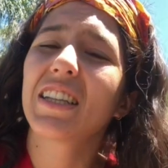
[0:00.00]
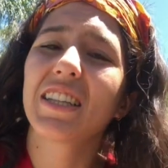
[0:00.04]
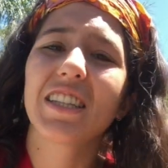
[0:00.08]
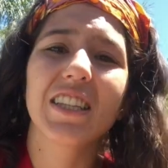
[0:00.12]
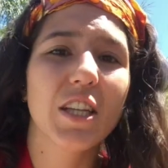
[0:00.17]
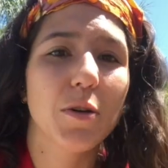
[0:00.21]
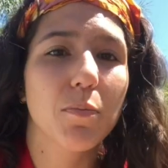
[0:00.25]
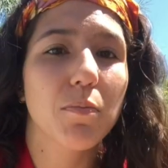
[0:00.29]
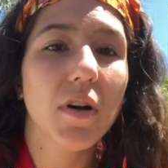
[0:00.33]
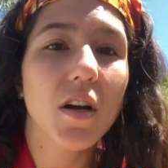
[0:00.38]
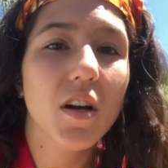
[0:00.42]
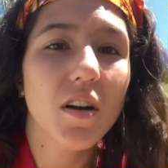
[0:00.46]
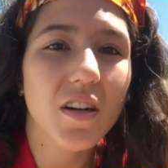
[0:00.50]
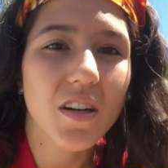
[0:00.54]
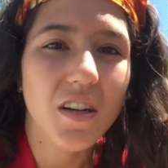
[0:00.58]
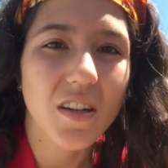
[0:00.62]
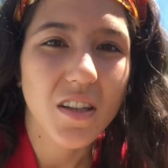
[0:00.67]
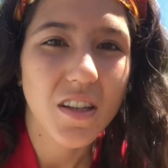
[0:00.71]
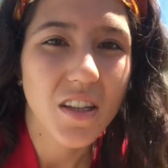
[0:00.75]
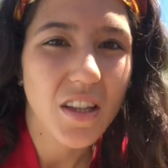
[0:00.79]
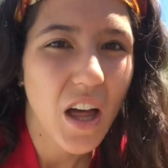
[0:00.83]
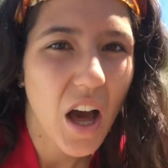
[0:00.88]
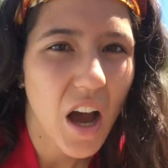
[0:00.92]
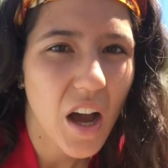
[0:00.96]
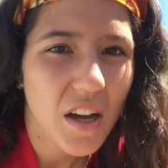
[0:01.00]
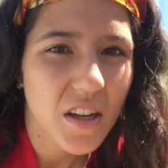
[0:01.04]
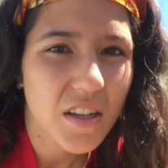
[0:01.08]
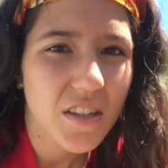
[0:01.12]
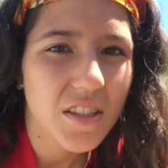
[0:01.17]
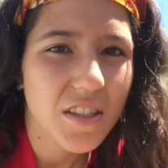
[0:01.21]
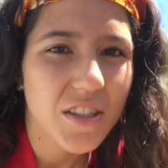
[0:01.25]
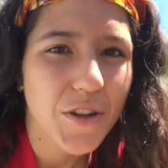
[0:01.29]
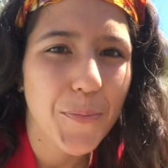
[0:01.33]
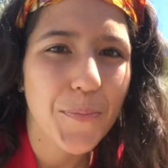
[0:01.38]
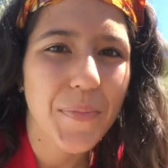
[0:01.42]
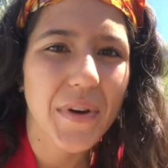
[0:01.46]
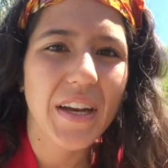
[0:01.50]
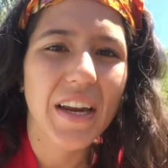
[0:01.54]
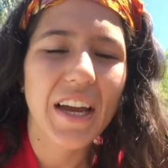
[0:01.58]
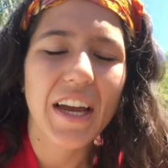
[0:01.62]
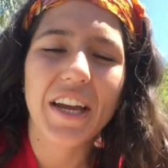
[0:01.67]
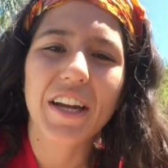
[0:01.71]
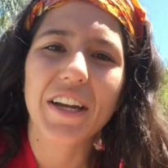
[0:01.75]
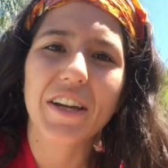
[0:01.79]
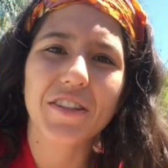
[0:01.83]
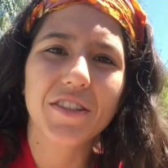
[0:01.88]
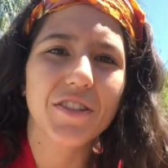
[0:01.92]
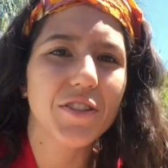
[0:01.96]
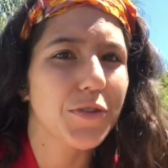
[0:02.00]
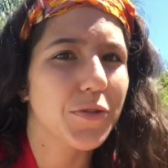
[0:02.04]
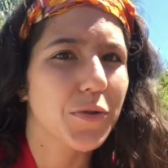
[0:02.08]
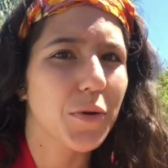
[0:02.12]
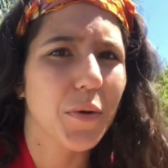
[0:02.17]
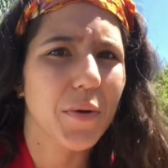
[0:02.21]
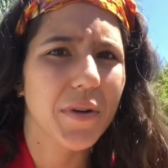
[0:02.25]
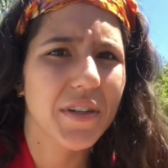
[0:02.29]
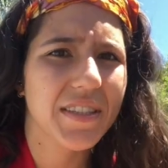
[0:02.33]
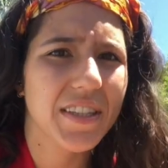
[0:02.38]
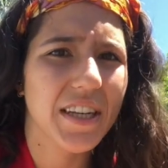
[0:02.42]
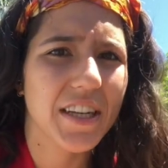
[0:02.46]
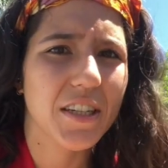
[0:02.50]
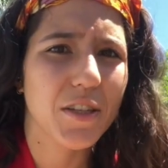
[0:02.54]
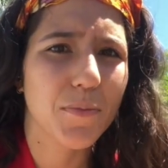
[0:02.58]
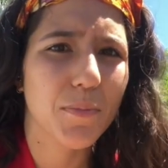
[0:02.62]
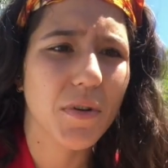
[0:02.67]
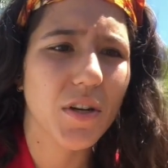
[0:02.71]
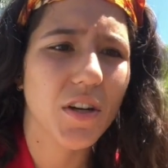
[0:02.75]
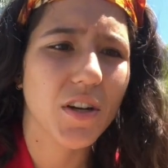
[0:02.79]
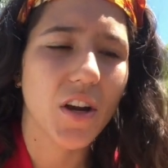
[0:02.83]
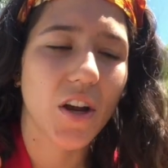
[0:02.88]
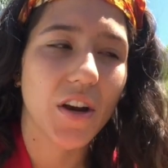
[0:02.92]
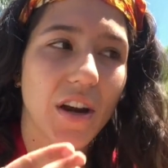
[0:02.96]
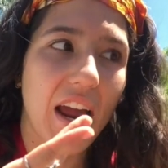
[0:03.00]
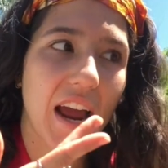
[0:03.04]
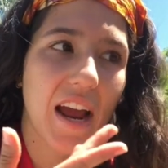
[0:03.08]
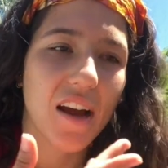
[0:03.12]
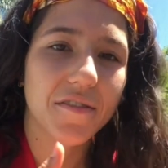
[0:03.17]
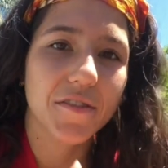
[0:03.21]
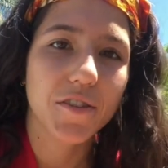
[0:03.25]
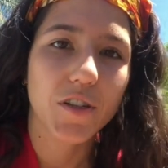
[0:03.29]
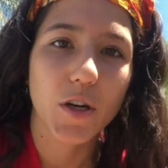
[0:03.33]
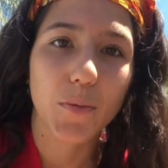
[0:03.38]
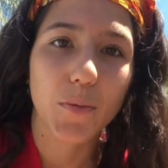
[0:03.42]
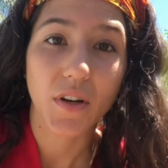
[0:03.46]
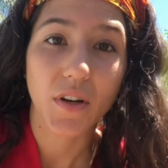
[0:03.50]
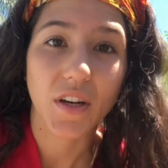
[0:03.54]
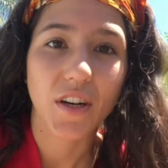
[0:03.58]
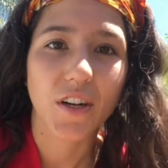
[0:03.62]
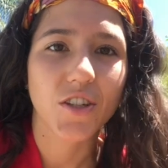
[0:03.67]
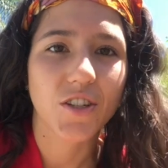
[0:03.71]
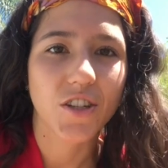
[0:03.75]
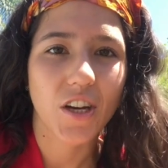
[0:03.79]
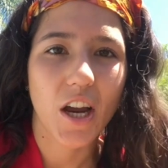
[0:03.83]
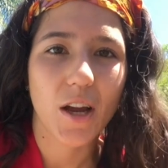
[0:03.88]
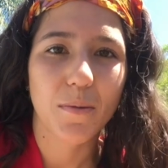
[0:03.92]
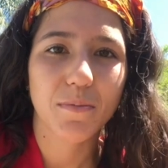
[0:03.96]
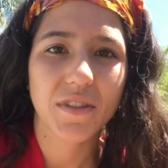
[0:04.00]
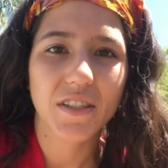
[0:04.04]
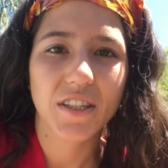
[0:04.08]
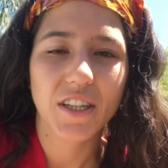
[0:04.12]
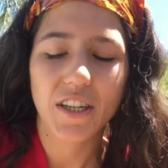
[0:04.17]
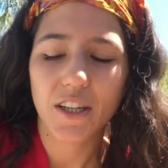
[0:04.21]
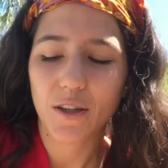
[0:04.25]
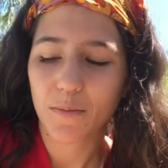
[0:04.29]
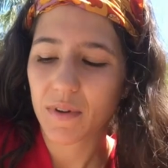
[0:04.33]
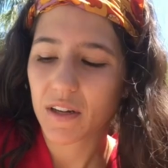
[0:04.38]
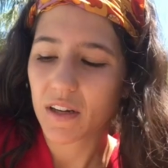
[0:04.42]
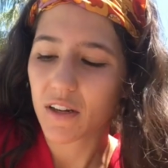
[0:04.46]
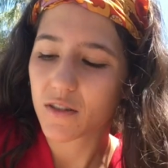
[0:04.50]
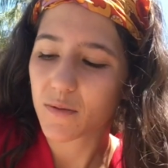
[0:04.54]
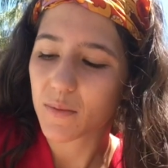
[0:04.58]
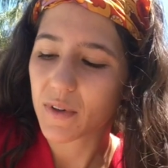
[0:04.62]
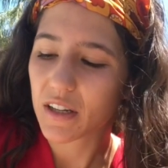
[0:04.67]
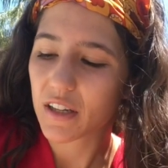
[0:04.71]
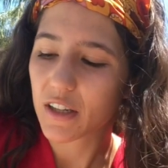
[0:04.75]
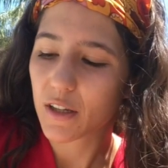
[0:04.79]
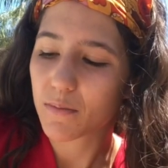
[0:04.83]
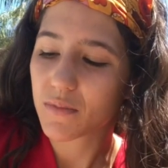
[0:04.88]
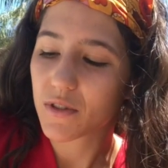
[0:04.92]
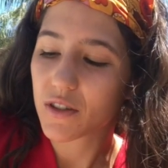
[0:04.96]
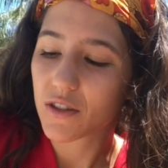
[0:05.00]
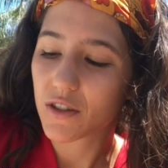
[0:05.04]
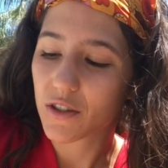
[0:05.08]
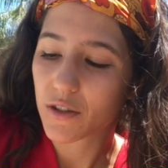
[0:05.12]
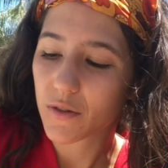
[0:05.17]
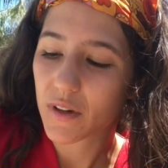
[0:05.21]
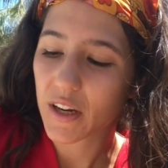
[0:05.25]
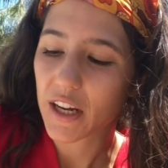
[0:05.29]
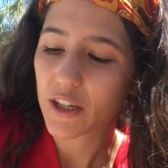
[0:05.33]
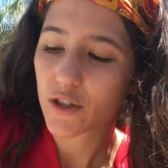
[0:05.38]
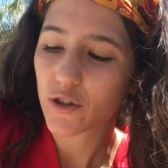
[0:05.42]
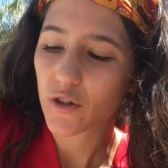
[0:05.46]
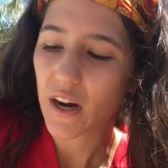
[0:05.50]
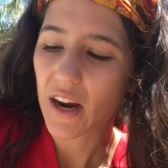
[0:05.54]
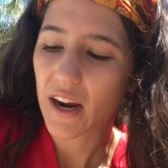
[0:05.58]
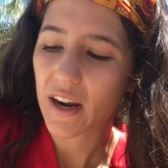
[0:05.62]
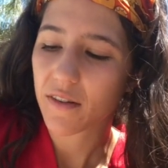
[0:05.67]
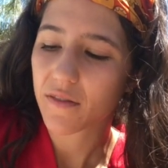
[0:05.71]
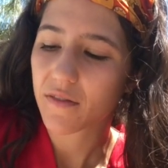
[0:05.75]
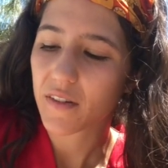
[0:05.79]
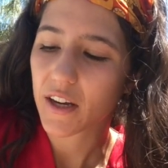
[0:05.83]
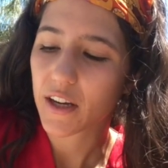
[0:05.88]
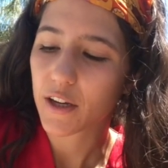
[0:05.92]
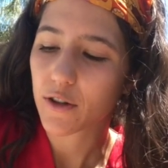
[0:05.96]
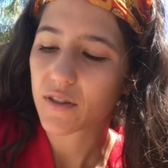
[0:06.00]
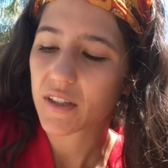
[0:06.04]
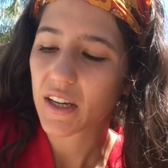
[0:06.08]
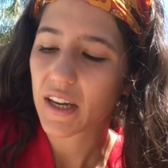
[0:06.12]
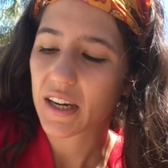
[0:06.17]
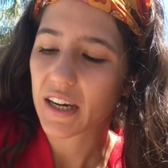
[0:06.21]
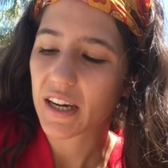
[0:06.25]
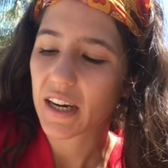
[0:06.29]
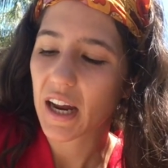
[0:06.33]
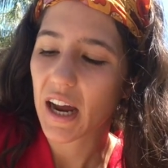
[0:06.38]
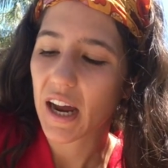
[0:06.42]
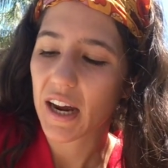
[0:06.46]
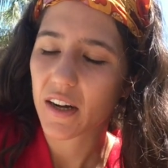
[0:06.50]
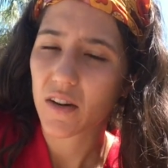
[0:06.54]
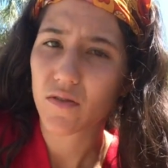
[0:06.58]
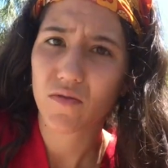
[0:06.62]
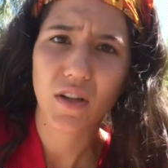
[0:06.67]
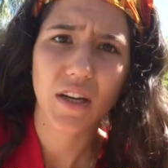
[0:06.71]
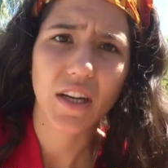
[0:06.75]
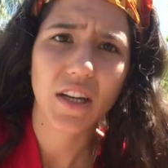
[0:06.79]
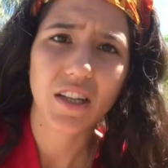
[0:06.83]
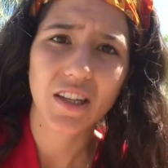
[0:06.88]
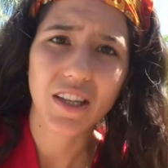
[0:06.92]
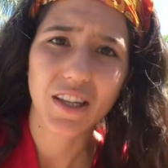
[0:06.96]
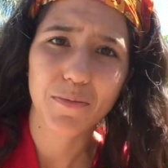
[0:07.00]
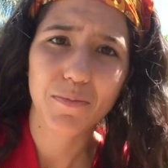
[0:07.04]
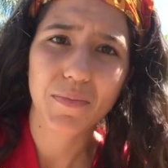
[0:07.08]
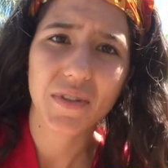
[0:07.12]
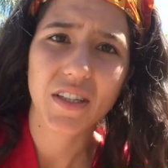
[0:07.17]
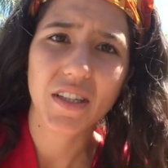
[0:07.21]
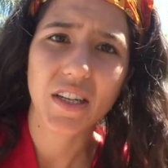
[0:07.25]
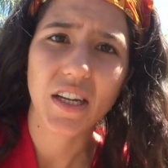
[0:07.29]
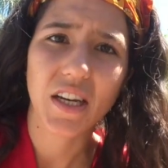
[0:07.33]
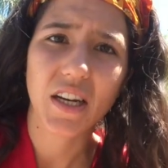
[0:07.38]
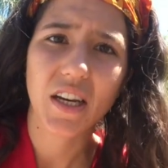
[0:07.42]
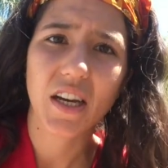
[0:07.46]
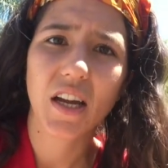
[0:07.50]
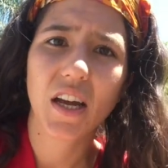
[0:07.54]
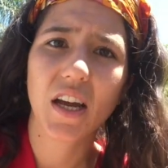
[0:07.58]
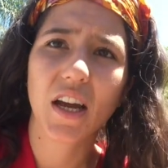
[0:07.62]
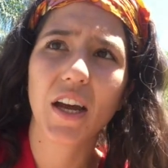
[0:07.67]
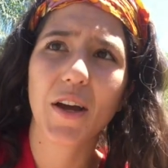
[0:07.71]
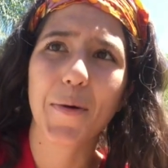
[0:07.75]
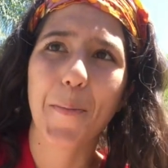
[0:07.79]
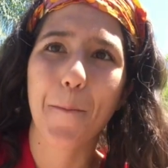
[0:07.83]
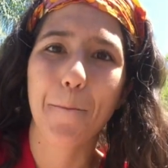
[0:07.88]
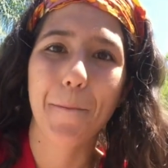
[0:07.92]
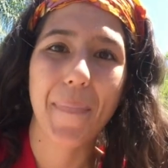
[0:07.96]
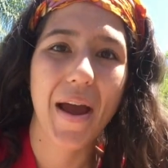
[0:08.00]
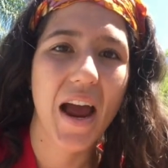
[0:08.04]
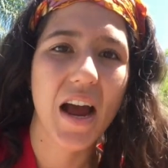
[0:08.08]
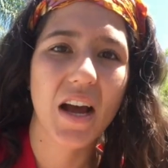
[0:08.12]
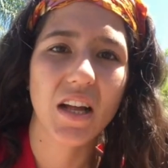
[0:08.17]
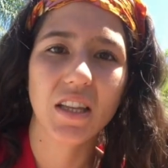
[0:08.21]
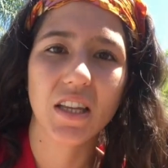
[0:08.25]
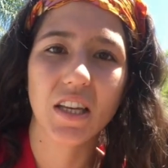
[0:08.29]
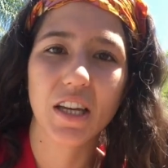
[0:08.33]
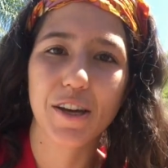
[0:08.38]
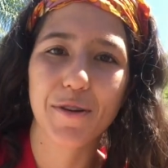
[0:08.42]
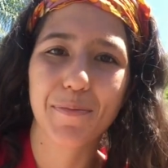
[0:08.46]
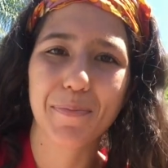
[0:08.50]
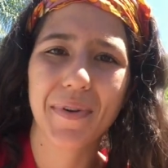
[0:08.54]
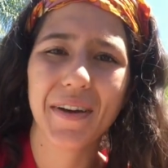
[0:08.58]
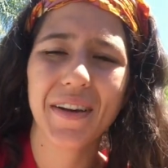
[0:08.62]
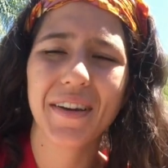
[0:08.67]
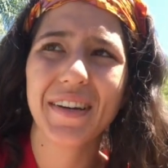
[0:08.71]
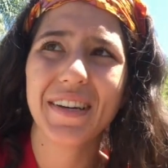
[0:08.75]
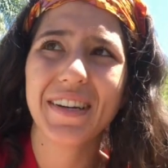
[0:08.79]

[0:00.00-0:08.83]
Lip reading: lip gloss, but I do always tend to put it on after in chapstick because my lips do get dry if I use any kind of lipstick, matte lip.